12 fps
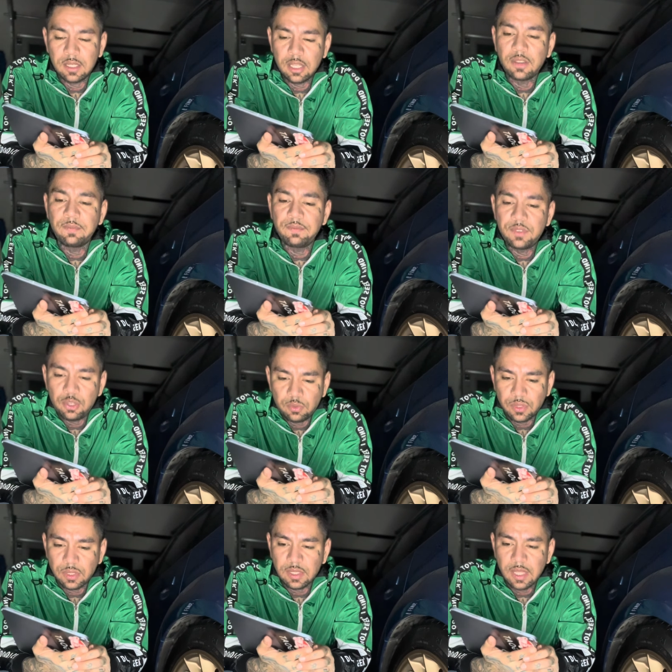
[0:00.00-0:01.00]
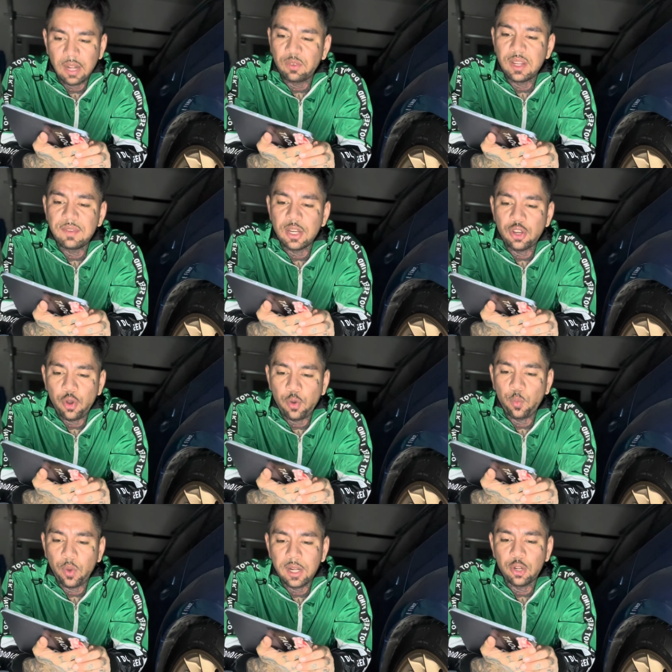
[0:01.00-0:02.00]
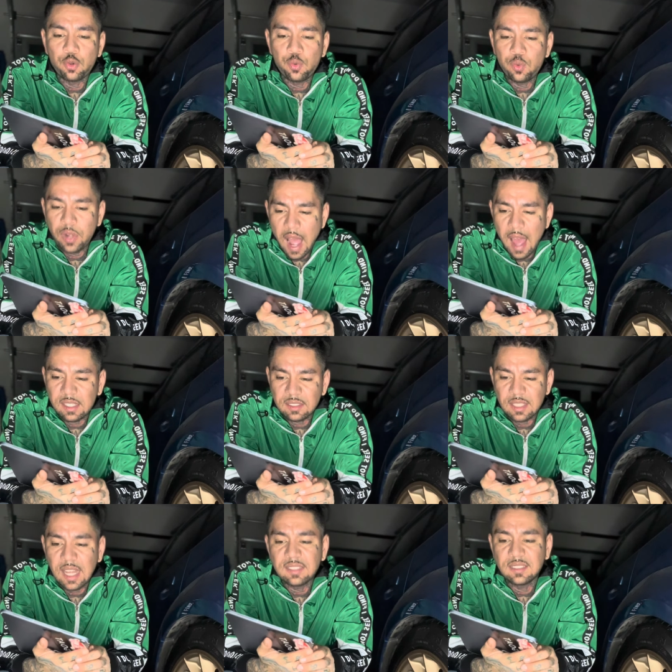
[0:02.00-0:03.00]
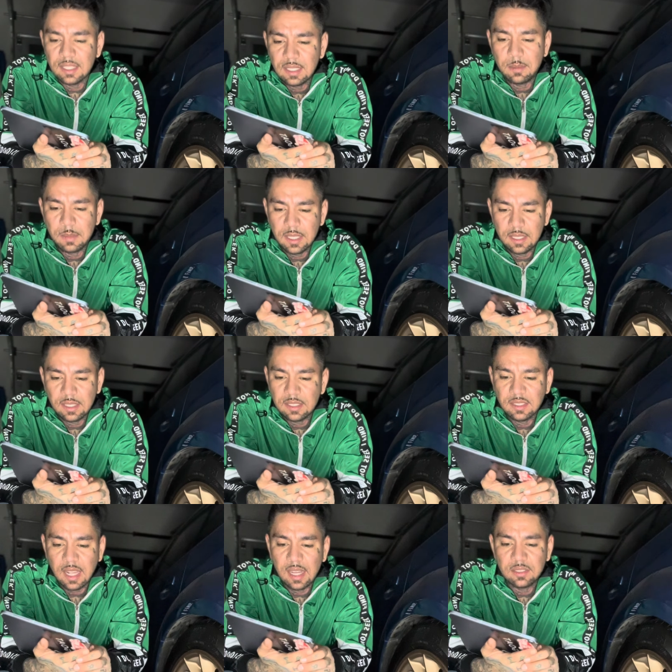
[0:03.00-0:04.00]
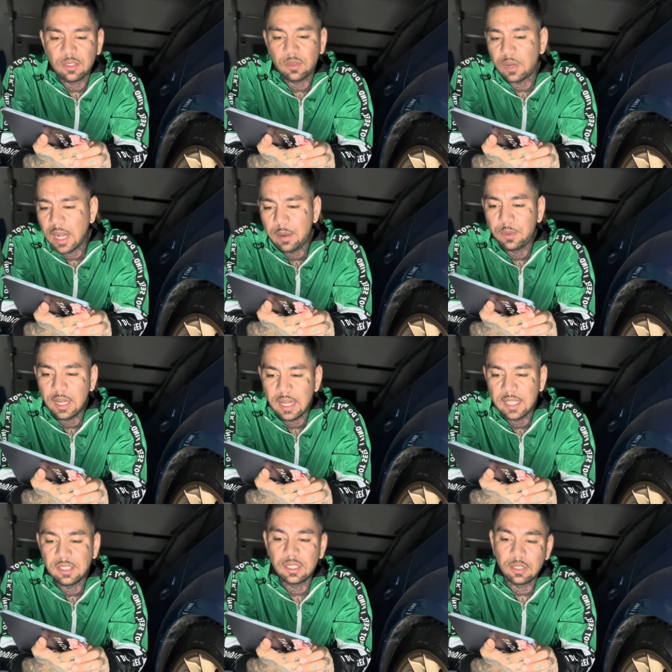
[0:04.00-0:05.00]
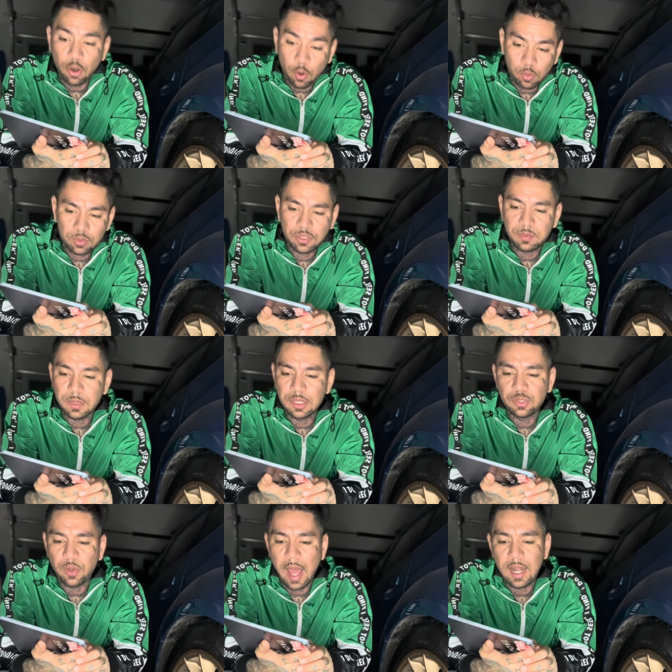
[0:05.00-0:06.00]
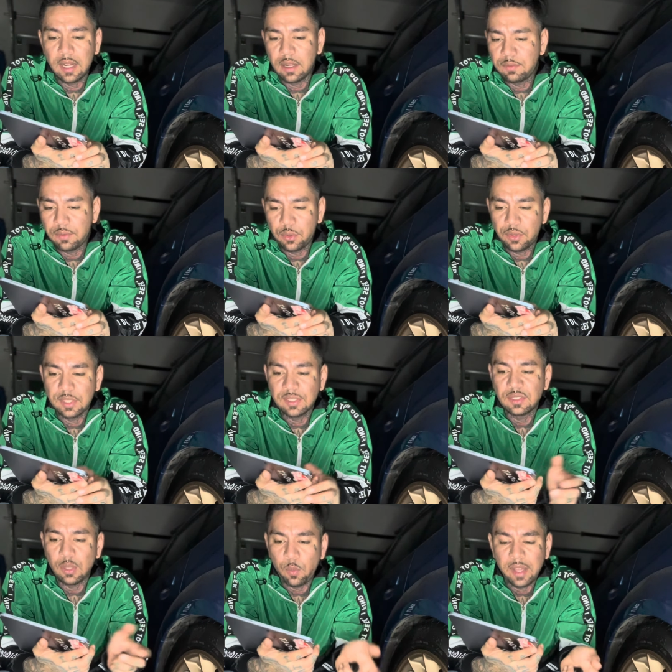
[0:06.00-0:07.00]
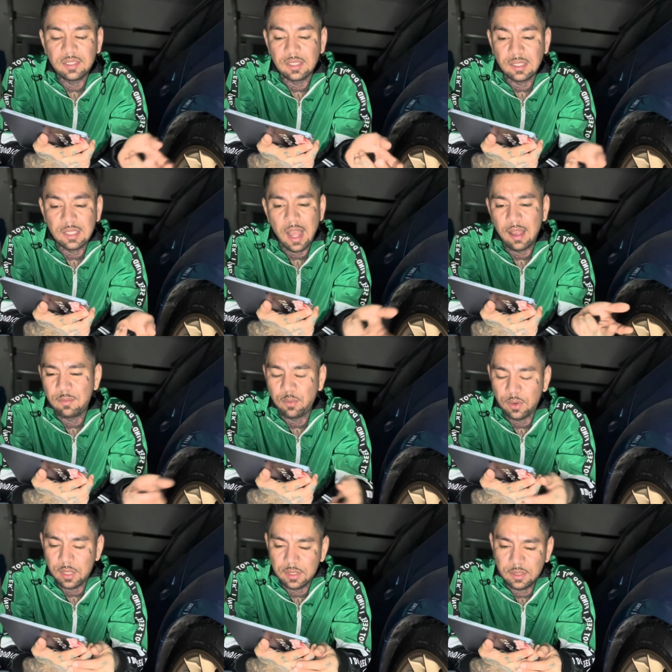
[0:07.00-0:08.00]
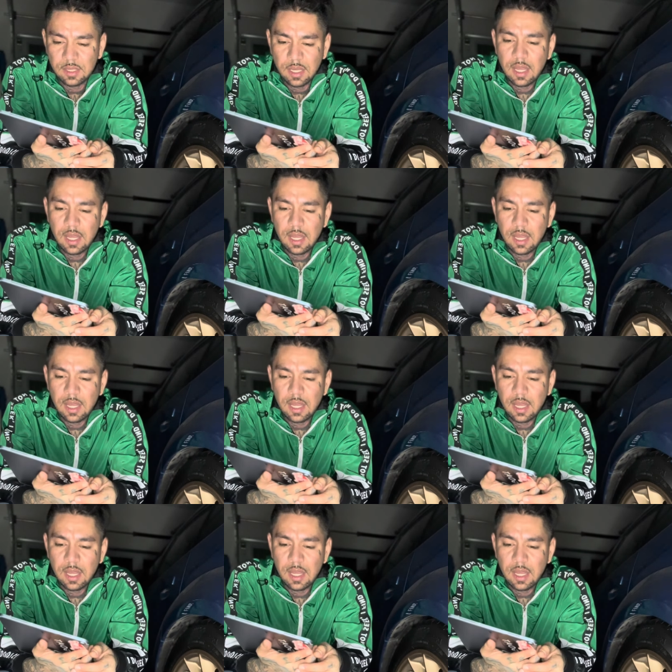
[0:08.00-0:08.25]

Confusion. They don't even know what or who God is. That's a demon in disguise. Don't let religion or old spirituality fool you. It's the waste of time for us.